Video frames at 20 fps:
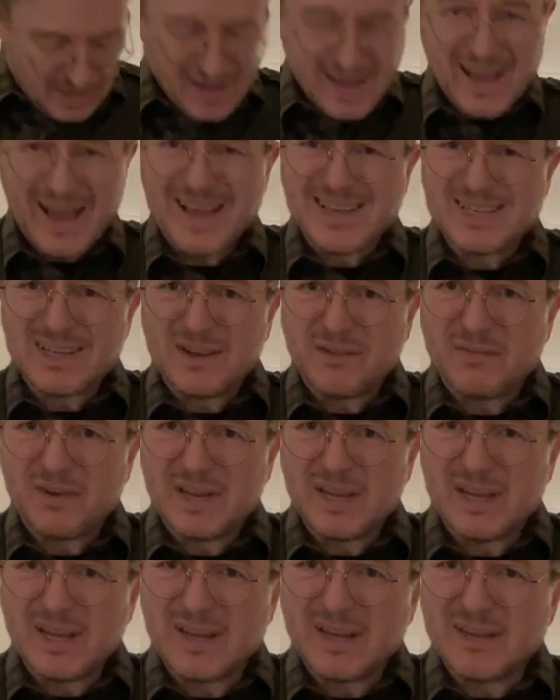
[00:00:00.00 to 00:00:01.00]
has a
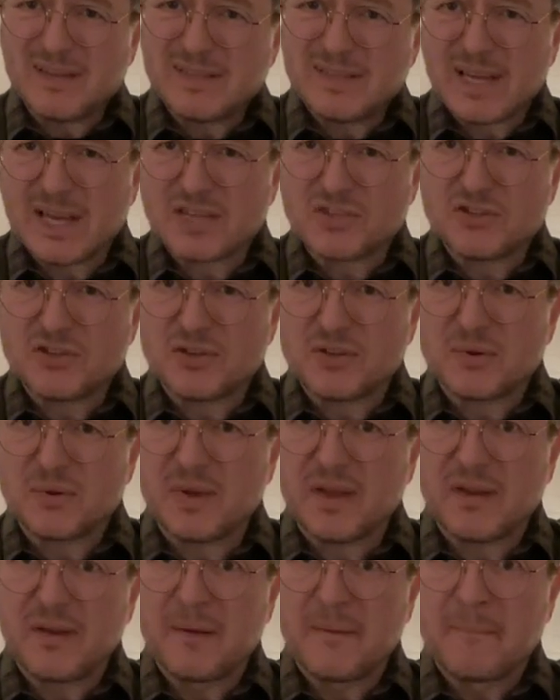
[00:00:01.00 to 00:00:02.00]
lovely texture to
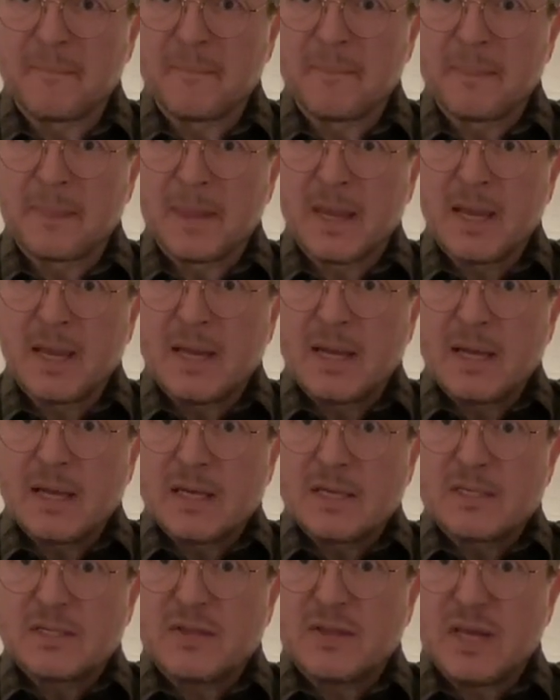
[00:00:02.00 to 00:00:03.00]
it.
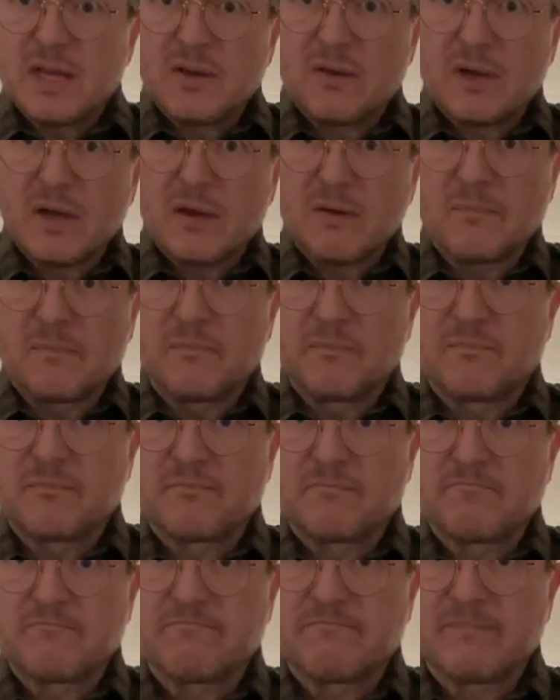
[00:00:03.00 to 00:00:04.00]
So there you go.
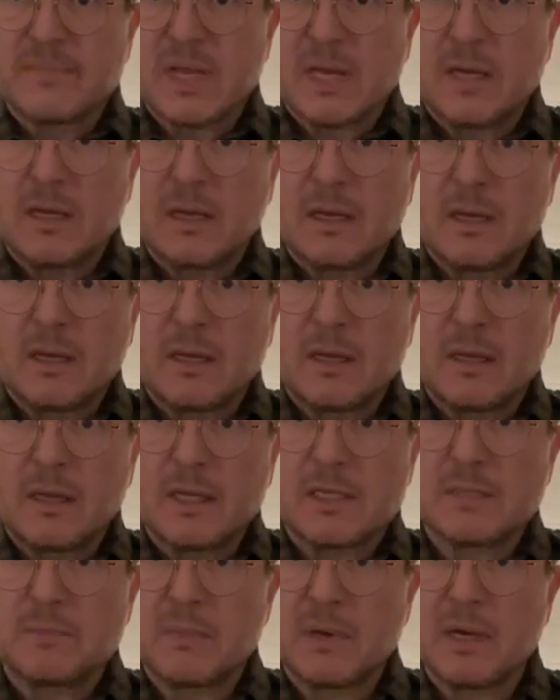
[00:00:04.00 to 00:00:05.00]

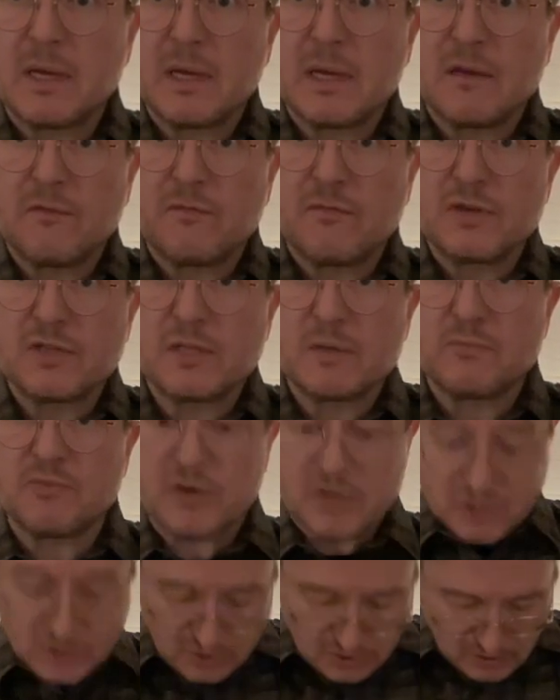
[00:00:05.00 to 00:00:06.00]
That's my first
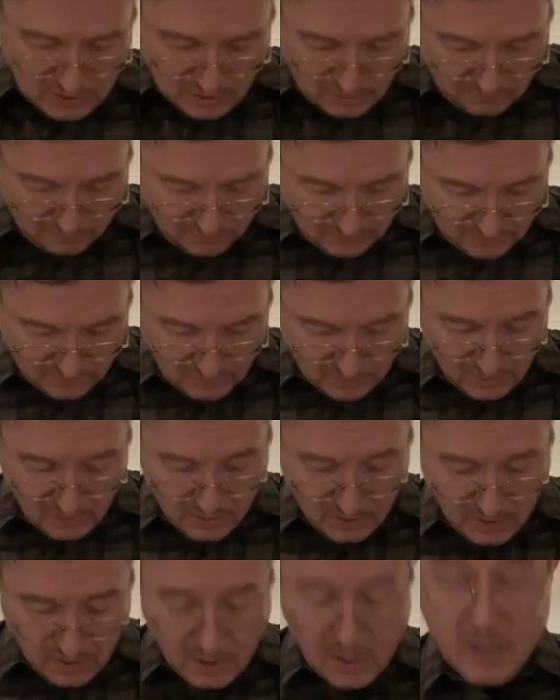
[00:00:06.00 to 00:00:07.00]
impressions of the
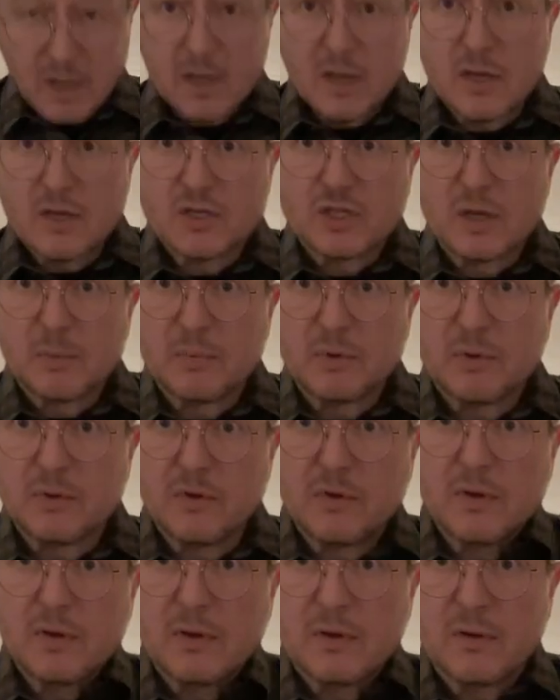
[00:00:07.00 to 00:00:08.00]
Shepard
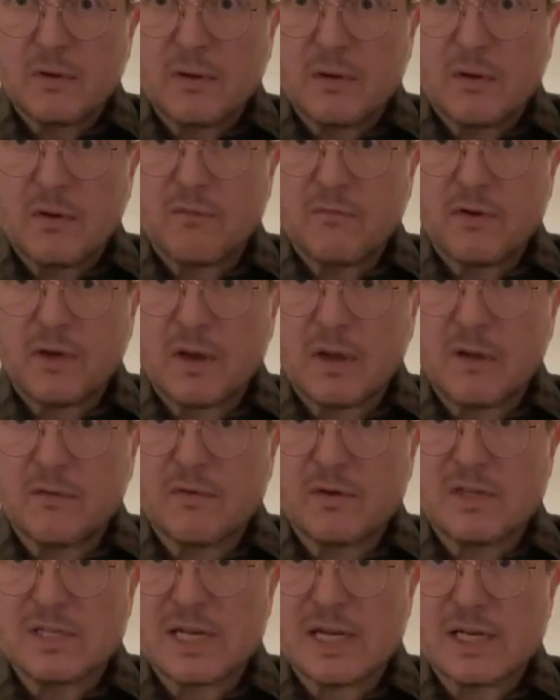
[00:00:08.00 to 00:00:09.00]

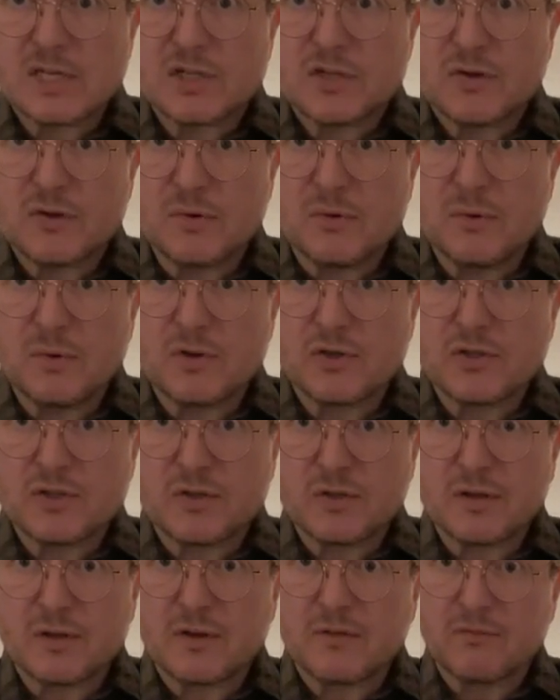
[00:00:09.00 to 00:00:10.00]
5/2
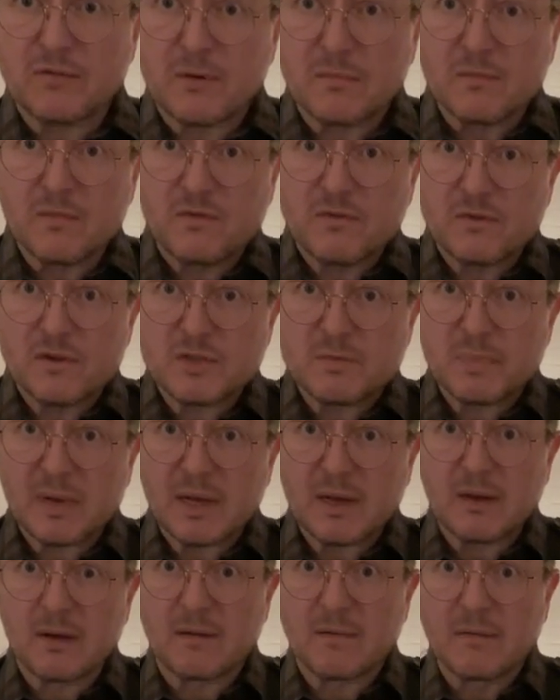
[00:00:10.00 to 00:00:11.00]
shirt from First
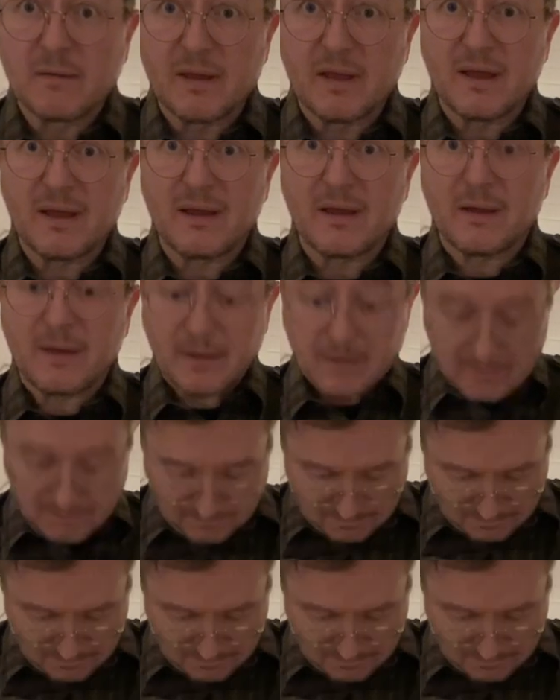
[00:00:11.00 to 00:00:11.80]
Pattern. I'm